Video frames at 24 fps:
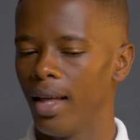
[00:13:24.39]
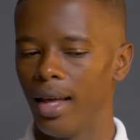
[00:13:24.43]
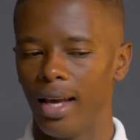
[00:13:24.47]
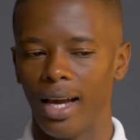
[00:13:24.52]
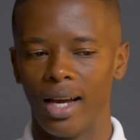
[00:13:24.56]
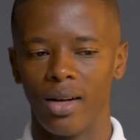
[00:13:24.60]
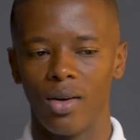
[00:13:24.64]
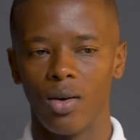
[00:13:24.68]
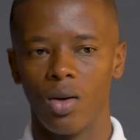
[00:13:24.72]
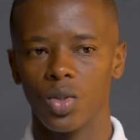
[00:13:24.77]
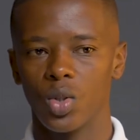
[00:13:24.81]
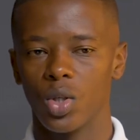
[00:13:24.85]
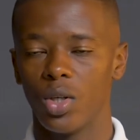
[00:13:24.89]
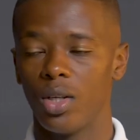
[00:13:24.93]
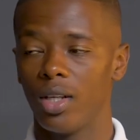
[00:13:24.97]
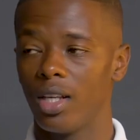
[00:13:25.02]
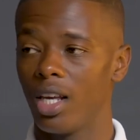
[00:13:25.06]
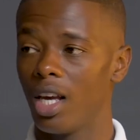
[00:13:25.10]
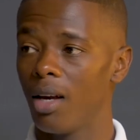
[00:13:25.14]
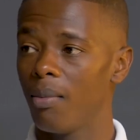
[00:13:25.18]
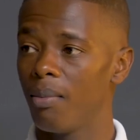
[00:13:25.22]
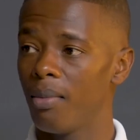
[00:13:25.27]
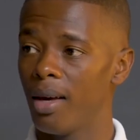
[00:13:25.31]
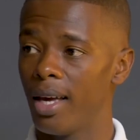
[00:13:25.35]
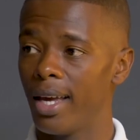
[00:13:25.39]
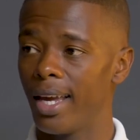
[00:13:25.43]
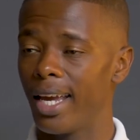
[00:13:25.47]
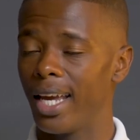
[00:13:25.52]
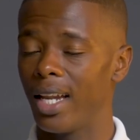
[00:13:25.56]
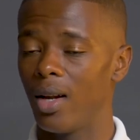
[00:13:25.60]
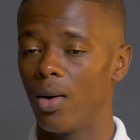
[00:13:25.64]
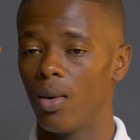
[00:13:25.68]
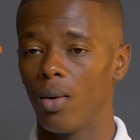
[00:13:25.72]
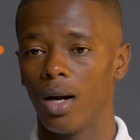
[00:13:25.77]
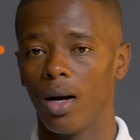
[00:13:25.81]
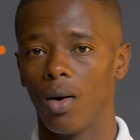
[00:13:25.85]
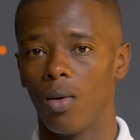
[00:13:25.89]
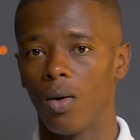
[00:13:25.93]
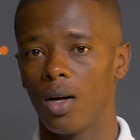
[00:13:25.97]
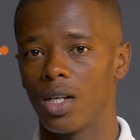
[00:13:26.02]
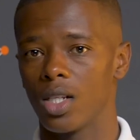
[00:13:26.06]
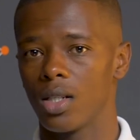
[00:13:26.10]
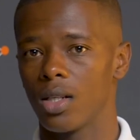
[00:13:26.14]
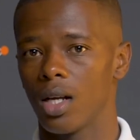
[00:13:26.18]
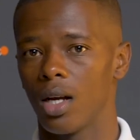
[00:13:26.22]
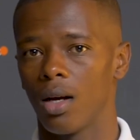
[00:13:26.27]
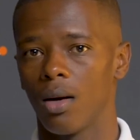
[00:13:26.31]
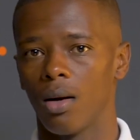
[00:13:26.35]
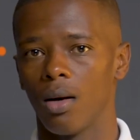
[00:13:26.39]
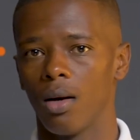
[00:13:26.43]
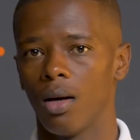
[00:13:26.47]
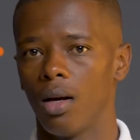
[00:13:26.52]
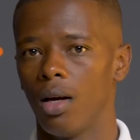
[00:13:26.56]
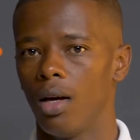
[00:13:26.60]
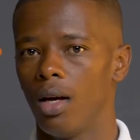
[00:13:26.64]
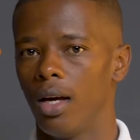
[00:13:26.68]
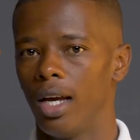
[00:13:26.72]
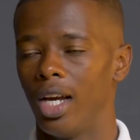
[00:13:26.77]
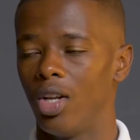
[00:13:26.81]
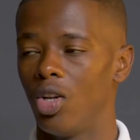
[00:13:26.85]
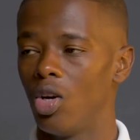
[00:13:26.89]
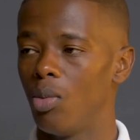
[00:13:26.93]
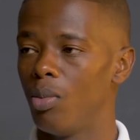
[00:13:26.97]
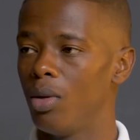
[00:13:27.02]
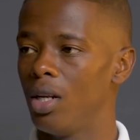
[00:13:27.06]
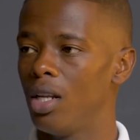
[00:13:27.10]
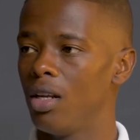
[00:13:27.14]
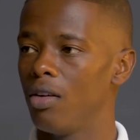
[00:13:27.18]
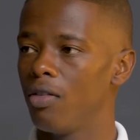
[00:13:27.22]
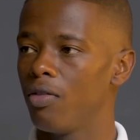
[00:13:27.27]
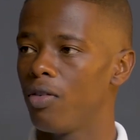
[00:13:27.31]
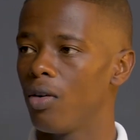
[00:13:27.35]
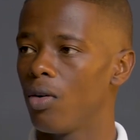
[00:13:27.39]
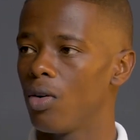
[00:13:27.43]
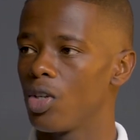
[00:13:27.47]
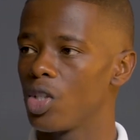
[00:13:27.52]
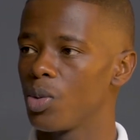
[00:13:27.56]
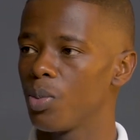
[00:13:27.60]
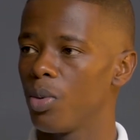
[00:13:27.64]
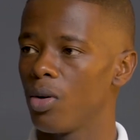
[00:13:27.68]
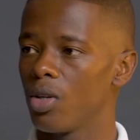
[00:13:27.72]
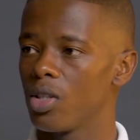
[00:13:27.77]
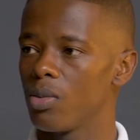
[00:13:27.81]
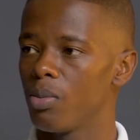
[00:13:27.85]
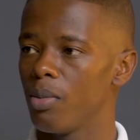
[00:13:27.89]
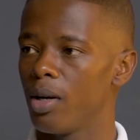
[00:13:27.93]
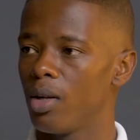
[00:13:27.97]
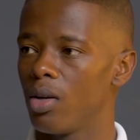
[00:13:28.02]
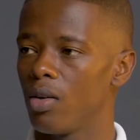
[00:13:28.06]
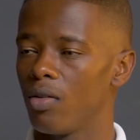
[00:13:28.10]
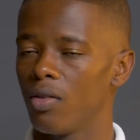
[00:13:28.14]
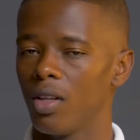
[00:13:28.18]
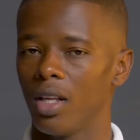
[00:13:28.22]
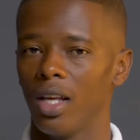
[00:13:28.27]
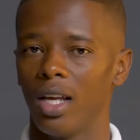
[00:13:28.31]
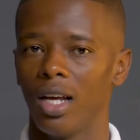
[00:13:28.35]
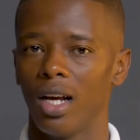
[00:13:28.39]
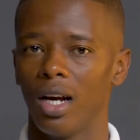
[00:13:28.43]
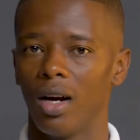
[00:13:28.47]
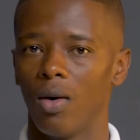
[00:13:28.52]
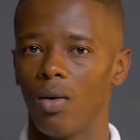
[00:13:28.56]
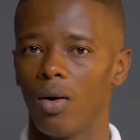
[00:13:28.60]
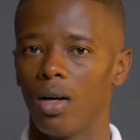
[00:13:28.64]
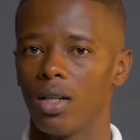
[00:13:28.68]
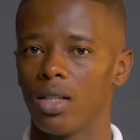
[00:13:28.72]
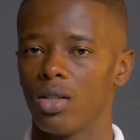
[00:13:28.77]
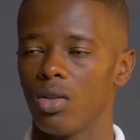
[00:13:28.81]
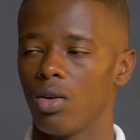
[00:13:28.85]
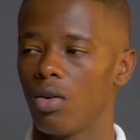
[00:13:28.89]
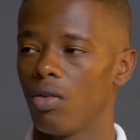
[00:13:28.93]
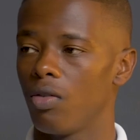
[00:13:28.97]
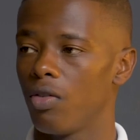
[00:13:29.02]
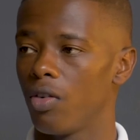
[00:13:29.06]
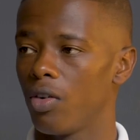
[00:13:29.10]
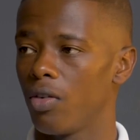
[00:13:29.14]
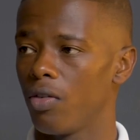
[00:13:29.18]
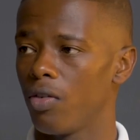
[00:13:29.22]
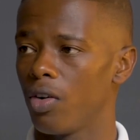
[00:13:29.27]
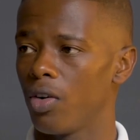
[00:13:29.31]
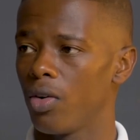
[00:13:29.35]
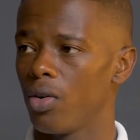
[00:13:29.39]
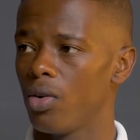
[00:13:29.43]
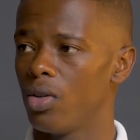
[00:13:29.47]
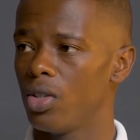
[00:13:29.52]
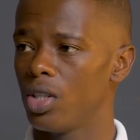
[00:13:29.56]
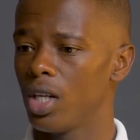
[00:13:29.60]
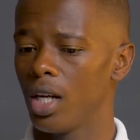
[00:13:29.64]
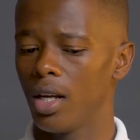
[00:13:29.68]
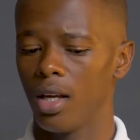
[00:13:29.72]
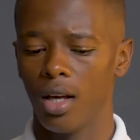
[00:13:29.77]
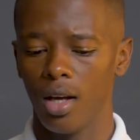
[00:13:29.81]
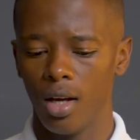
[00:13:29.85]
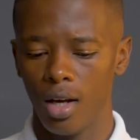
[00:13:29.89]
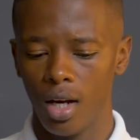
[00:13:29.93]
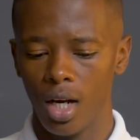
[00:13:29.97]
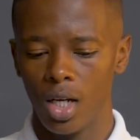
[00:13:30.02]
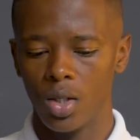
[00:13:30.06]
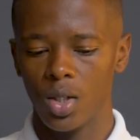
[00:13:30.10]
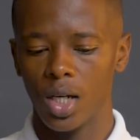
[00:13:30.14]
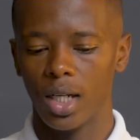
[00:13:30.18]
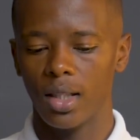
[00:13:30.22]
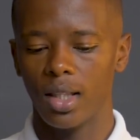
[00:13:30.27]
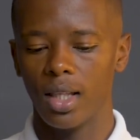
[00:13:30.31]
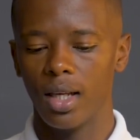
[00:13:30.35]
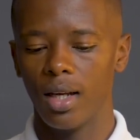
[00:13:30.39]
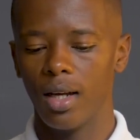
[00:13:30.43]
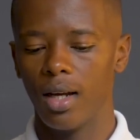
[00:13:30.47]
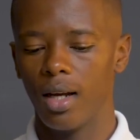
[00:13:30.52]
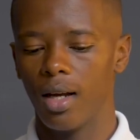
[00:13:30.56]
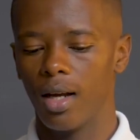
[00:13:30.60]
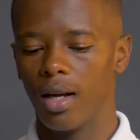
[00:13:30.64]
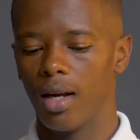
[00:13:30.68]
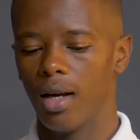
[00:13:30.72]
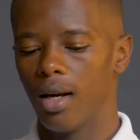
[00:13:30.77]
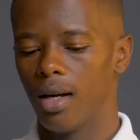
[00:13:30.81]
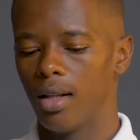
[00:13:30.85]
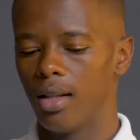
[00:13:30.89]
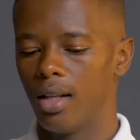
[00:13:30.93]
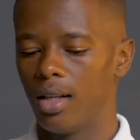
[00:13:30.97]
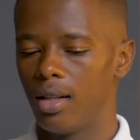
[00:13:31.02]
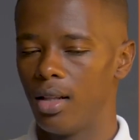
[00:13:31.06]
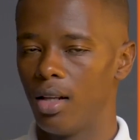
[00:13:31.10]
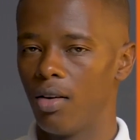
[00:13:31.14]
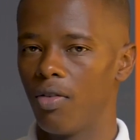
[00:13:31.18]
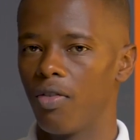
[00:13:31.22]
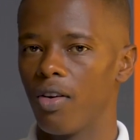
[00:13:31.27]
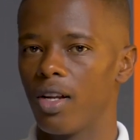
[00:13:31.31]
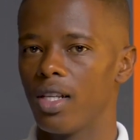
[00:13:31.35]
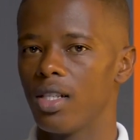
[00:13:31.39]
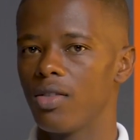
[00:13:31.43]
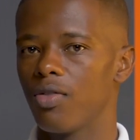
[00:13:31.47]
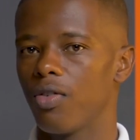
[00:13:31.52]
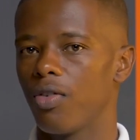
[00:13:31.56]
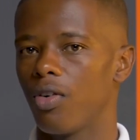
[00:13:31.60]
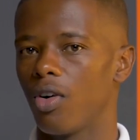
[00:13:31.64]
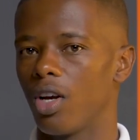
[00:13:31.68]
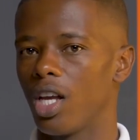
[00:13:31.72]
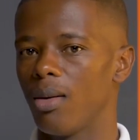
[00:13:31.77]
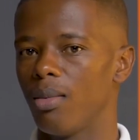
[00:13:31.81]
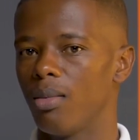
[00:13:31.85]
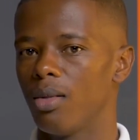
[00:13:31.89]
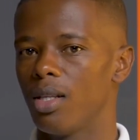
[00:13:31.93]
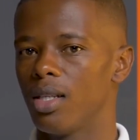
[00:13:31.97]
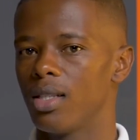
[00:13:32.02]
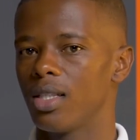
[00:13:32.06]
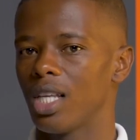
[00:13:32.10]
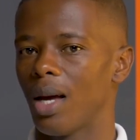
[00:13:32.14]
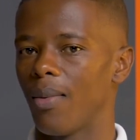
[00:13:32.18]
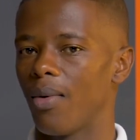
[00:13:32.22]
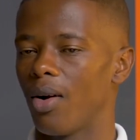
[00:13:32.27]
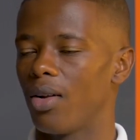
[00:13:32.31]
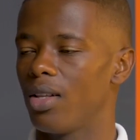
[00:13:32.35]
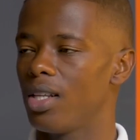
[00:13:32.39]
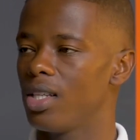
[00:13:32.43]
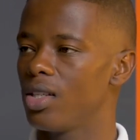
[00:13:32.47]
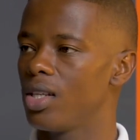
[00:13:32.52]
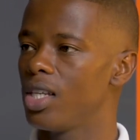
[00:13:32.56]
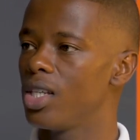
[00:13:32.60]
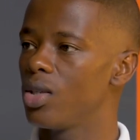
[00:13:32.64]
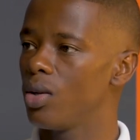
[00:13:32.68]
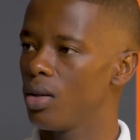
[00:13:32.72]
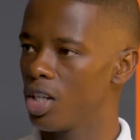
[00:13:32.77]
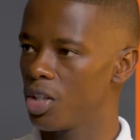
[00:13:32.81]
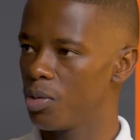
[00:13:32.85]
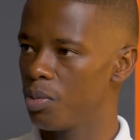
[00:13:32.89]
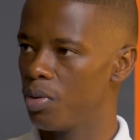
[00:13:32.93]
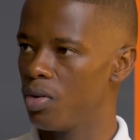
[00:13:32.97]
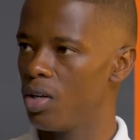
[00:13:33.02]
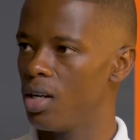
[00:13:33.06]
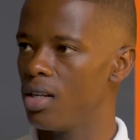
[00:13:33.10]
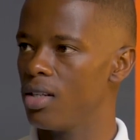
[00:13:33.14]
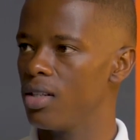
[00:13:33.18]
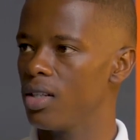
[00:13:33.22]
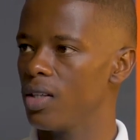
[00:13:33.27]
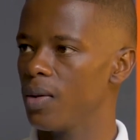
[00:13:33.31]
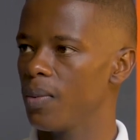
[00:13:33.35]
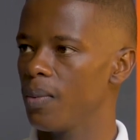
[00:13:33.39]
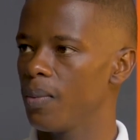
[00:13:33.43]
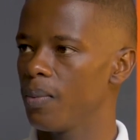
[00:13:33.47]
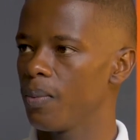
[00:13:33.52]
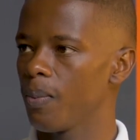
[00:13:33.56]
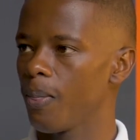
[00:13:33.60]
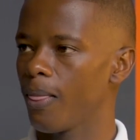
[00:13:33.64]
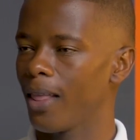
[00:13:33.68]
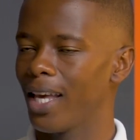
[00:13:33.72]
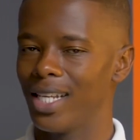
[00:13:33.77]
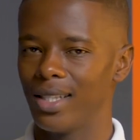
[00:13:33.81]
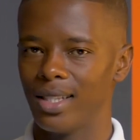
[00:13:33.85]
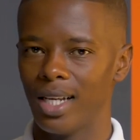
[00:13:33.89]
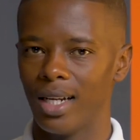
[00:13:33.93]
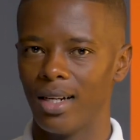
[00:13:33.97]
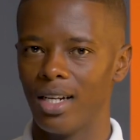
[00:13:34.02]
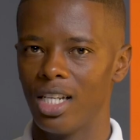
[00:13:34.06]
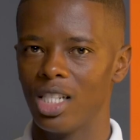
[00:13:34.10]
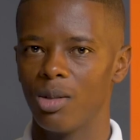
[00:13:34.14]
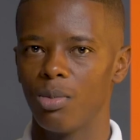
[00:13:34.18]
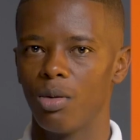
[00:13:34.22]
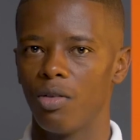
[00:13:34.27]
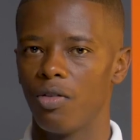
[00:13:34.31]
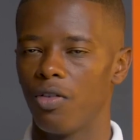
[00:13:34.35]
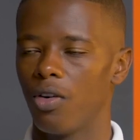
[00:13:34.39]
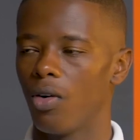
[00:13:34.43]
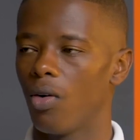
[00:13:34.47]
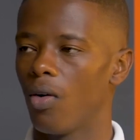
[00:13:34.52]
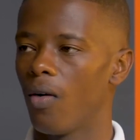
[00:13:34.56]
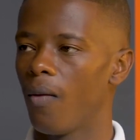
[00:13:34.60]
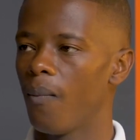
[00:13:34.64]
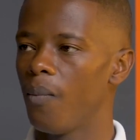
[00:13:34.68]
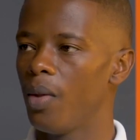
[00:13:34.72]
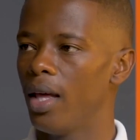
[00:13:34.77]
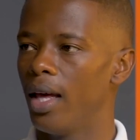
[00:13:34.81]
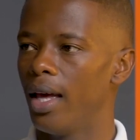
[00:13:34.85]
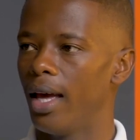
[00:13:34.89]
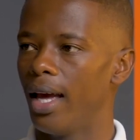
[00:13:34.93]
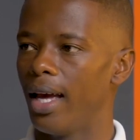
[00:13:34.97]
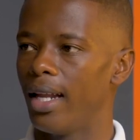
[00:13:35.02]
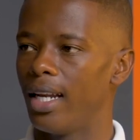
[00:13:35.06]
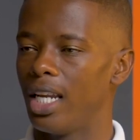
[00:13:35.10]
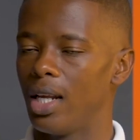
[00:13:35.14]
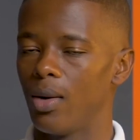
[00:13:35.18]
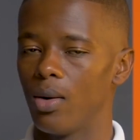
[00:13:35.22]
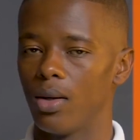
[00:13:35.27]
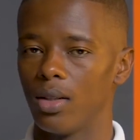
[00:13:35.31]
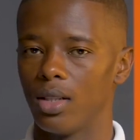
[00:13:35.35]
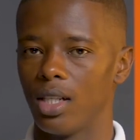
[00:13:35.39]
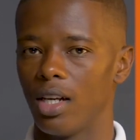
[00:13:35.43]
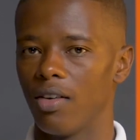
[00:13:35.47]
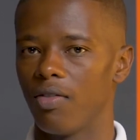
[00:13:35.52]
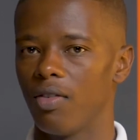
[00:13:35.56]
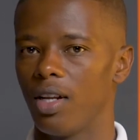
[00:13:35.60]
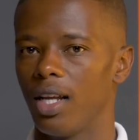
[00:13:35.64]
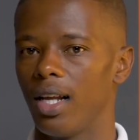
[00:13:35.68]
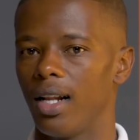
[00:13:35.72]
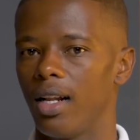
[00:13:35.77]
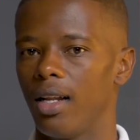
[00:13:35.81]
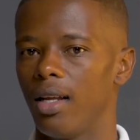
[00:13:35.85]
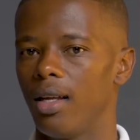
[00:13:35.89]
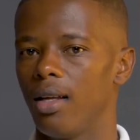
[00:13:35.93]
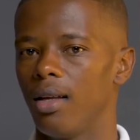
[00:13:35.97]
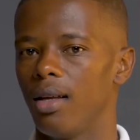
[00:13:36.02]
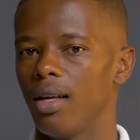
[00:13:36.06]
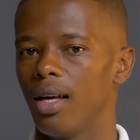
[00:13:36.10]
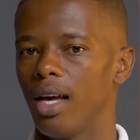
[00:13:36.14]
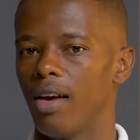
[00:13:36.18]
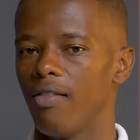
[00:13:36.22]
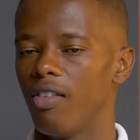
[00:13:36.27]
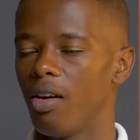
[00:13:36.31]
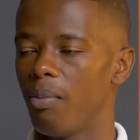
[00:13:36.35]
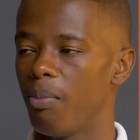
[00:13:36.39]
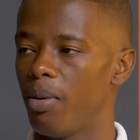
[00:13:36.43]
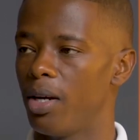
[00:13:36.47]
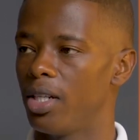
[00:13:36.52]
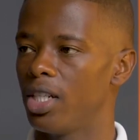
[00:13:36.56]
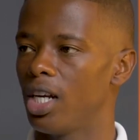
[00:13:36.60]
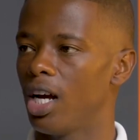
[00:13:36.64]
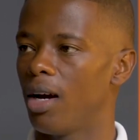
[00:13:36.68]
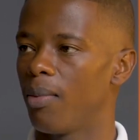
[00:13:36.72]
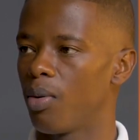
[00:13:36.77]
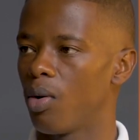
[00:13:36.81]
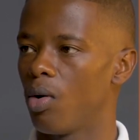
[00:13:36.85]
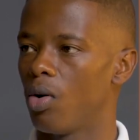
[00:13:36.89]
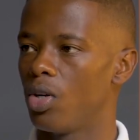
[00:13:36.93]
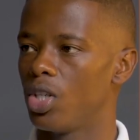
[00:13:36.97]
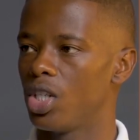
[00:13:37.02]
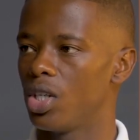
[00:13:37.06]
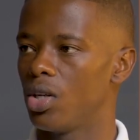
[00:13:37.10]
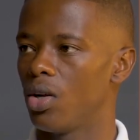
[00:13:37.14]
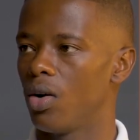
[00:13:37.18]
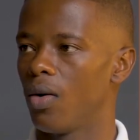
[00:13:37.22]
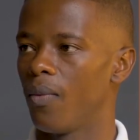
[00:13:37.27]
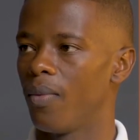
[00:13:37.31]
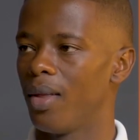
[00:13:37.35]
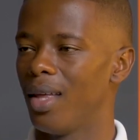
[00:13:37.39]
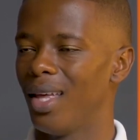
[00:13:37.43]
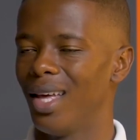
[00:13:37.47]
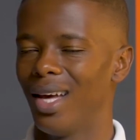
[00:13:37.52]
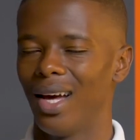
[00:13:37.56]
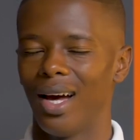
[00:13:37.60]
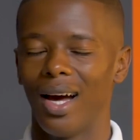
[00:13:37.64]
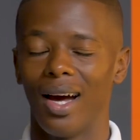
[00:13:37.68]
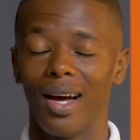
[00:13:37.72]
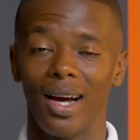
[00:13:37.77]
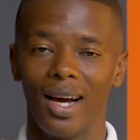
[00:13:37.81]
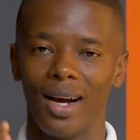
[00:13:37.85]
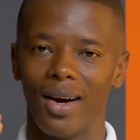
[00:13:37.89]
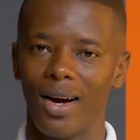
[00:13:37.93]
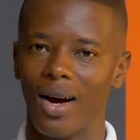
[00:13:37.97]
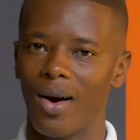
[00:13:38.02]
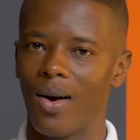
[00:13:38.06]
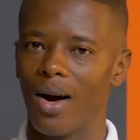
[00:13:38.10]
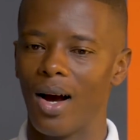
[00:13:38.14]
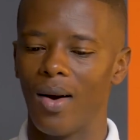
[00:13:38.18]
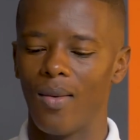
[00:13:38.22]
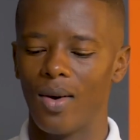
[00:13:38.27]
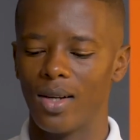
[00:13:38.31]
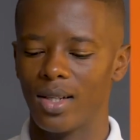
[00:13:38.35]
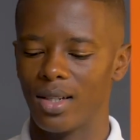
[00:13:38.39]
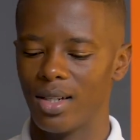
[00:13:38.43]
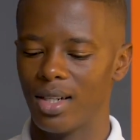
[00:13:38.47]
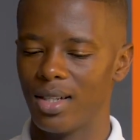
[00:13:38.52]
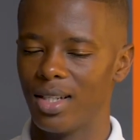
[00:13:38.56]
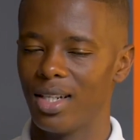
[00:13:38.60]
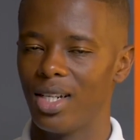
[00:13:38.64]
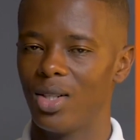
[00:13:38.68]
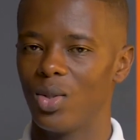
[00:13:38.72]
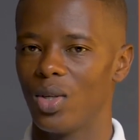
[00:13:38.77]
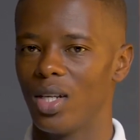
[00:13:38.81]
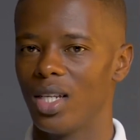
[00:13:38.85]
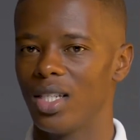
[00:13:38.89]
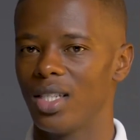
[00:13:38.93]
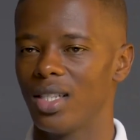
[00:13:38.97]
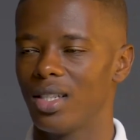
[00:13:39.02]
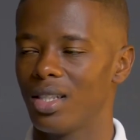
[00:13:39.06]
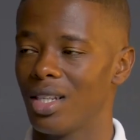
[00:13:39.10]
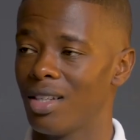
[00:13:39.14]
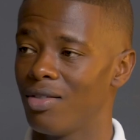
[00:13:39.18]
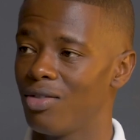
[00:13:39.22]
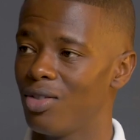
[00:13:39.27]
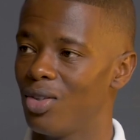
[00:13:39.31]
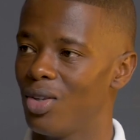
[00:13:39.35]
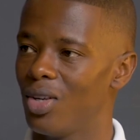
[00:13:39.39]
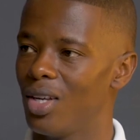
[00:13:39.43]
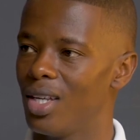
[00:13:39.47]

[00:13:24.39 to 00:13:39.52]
And also he came back and uh, was uh, a nominee for Sportsman of the Year awards, you know, for, for UJ. So I think the difference for him this time around is he's got experience. Yeah. He's done this before and he will definitely have a better approach, you know. Mm. I, I, I was listening to his interview.